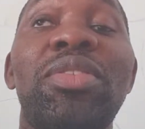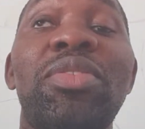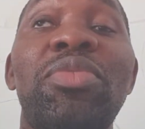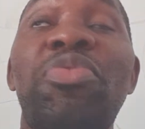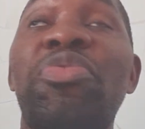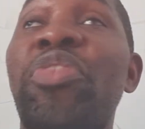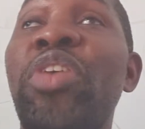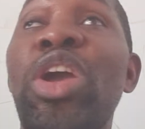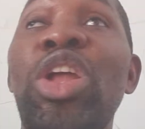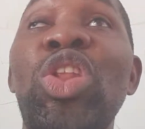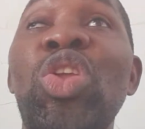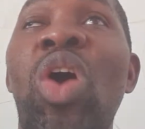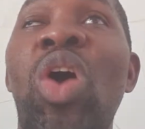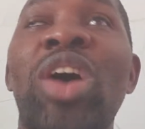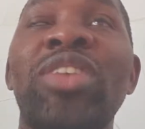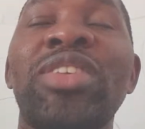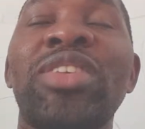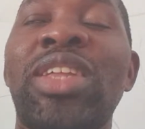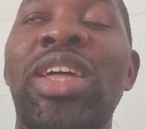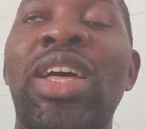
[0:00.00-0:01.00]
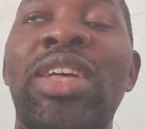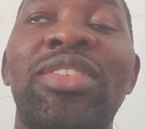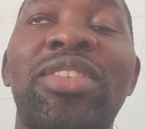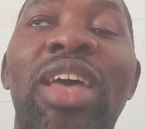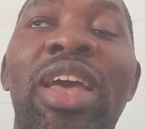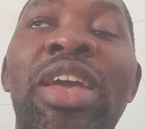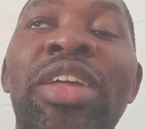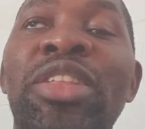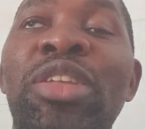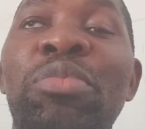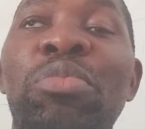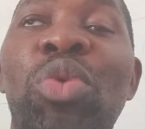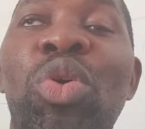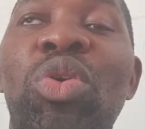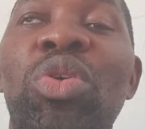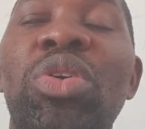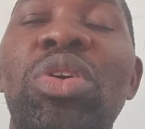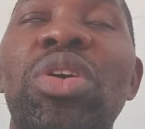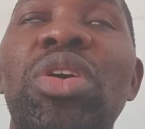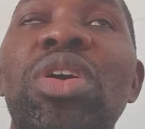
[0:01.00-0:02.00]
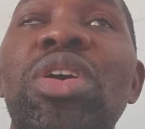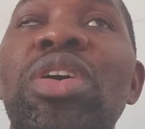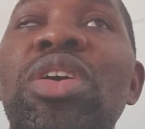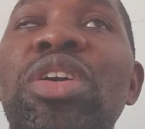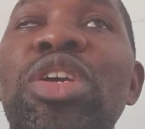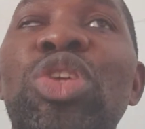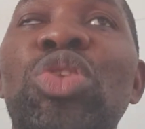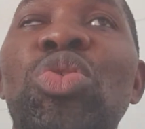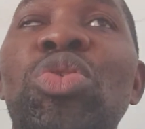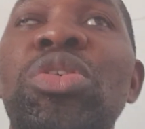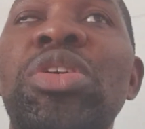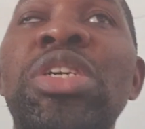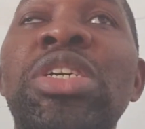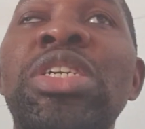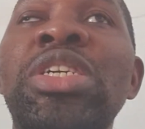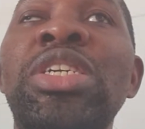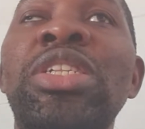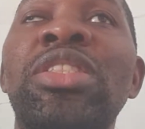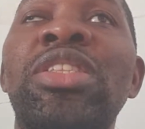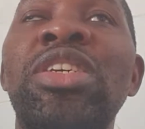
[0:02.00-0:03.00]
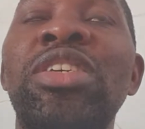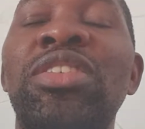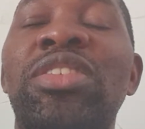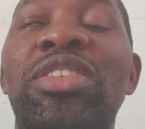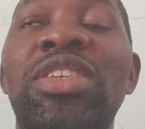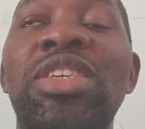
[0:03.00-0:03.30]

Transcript: failure as an answer anymore. In this